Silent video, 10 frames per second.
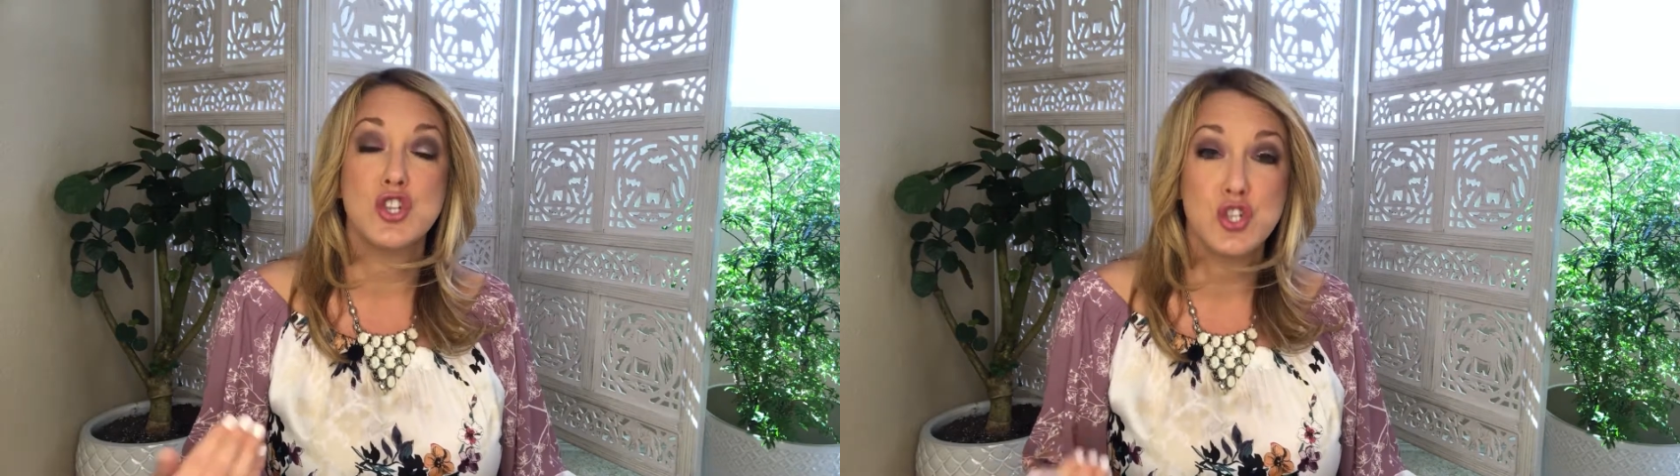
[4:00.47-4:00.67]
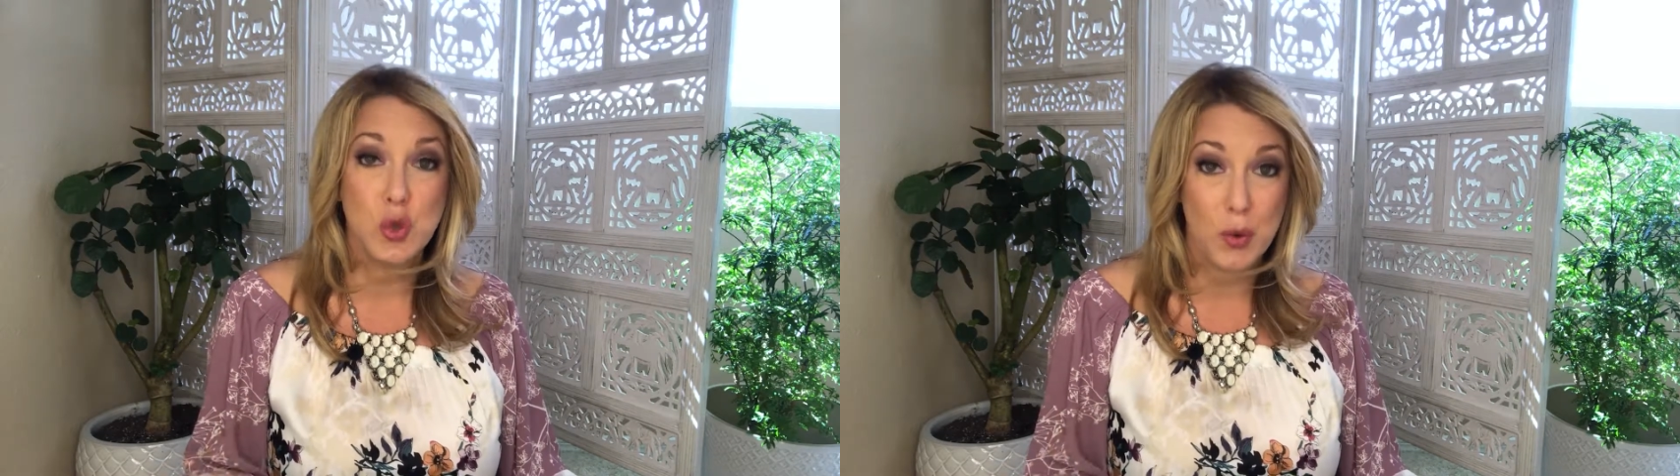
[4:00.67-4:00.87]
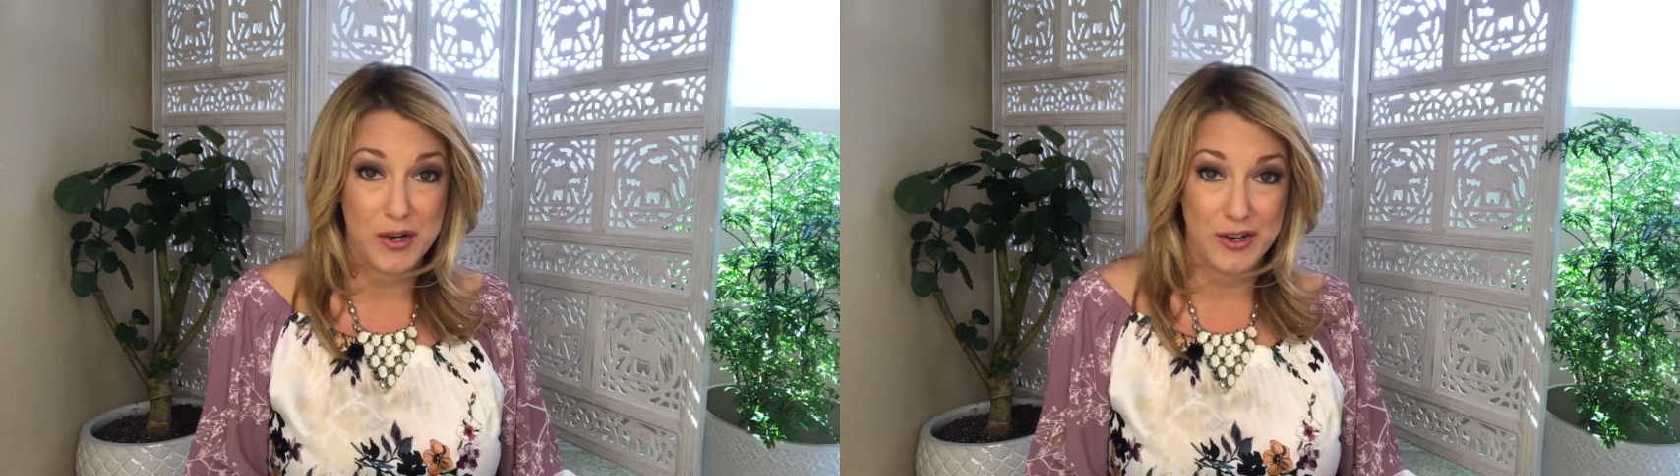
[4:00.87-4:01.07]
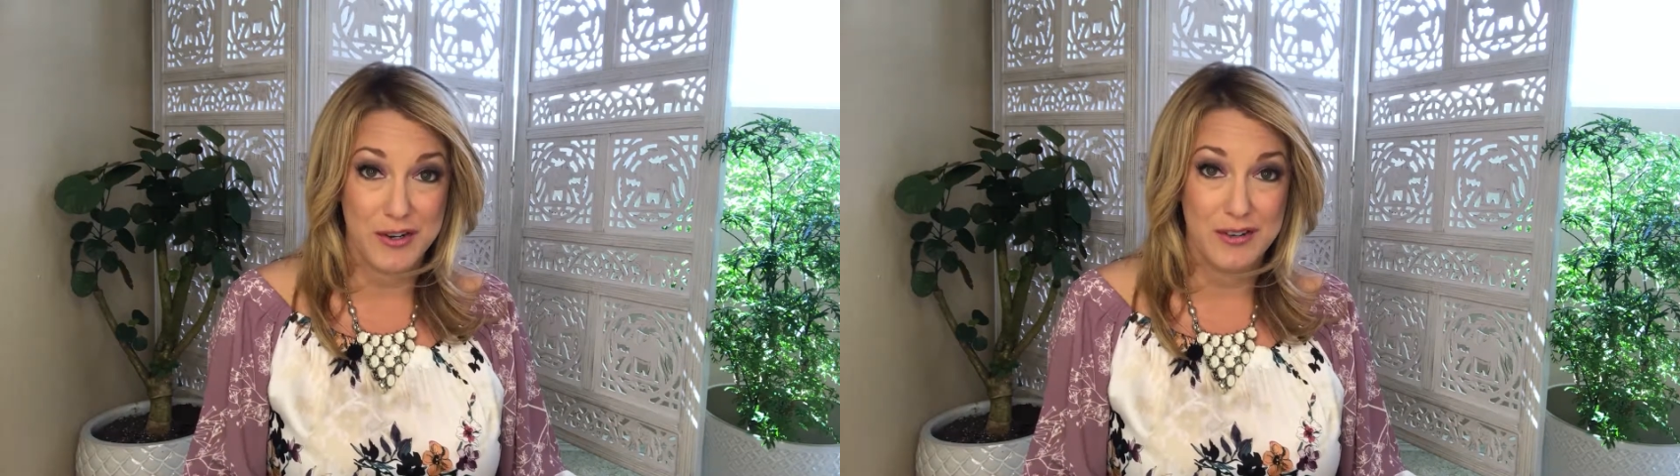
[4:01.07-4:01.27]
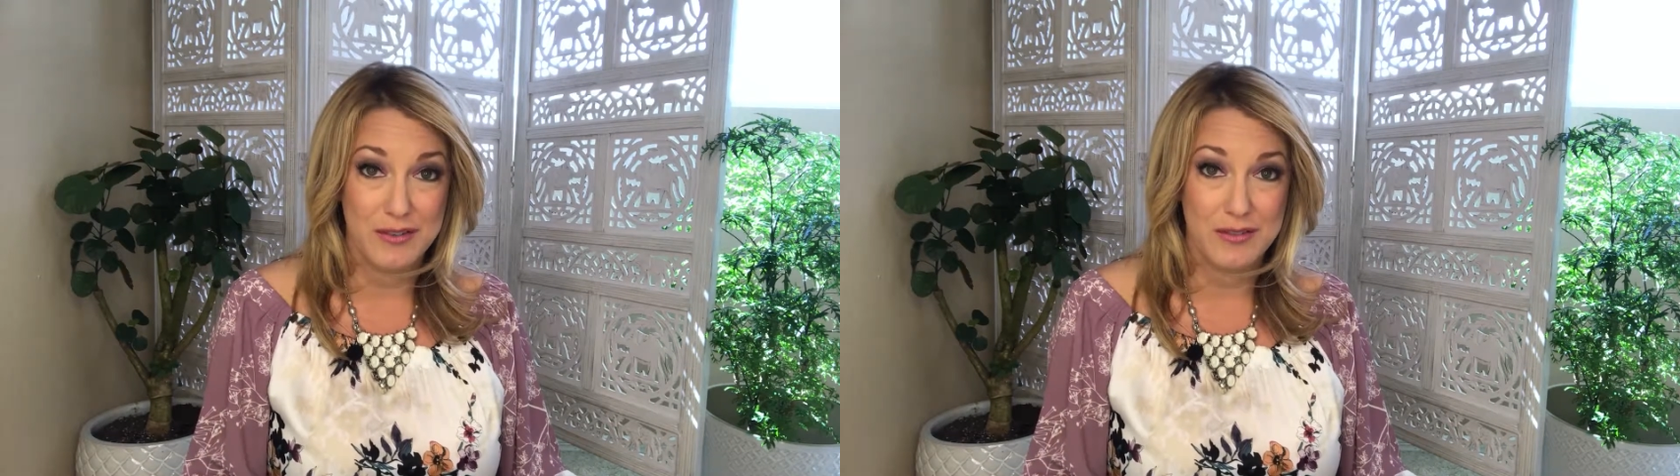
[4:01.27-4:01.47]

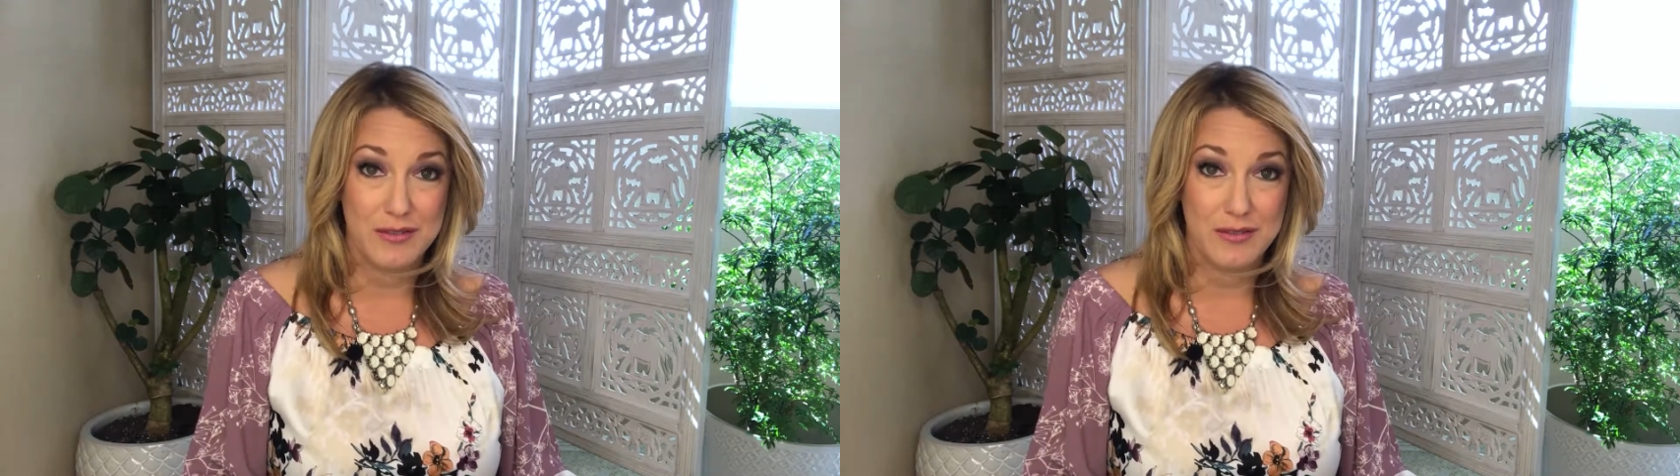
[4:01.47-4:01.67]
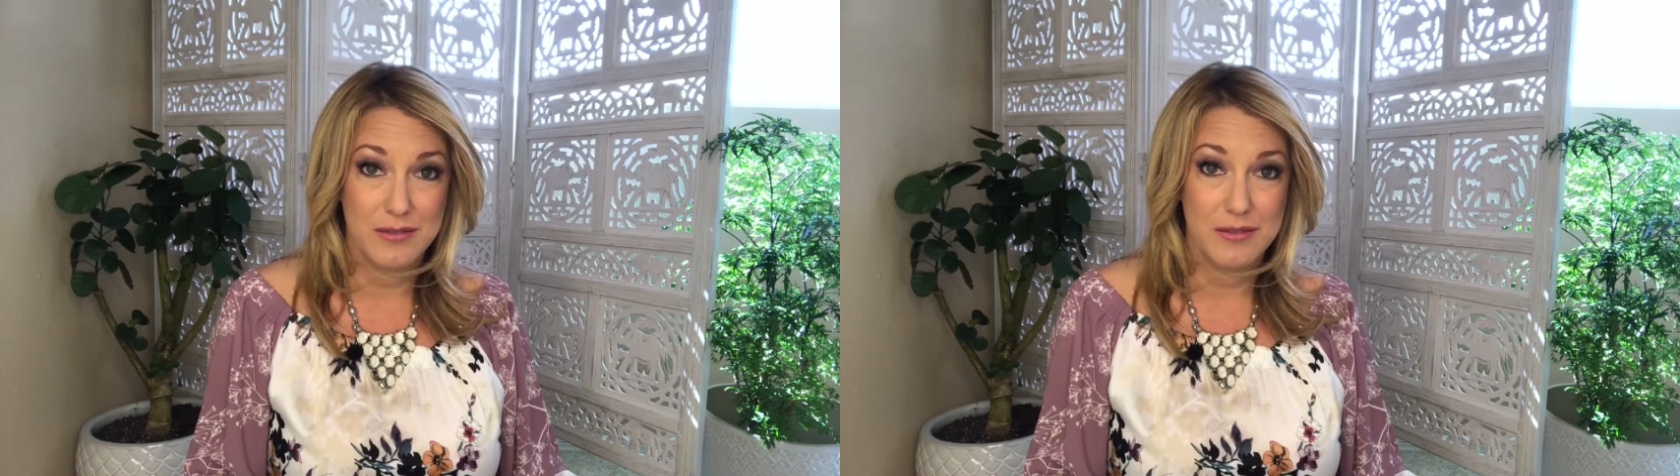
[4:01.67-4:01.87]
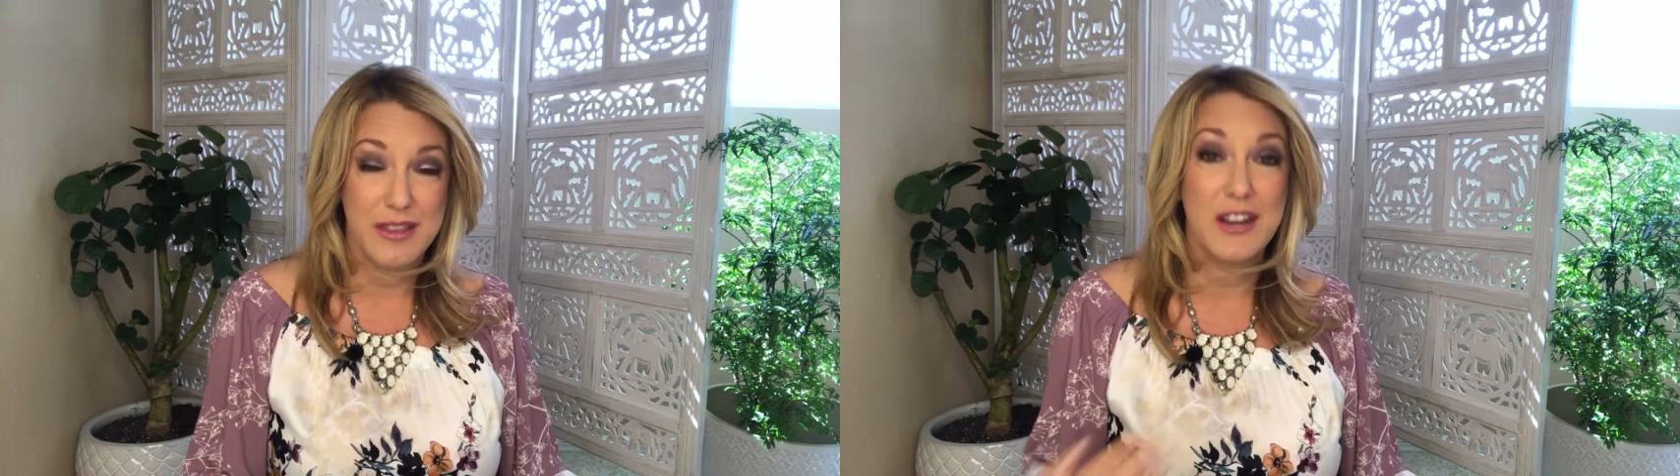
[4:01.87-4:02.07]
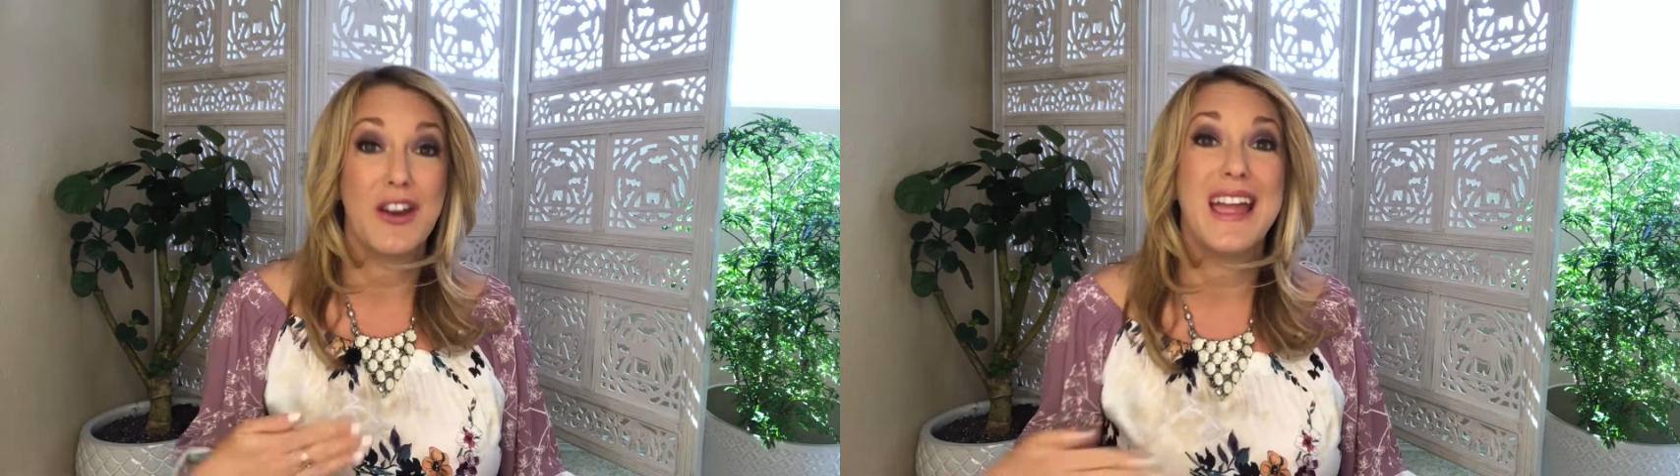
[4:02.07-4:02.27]
shorter than our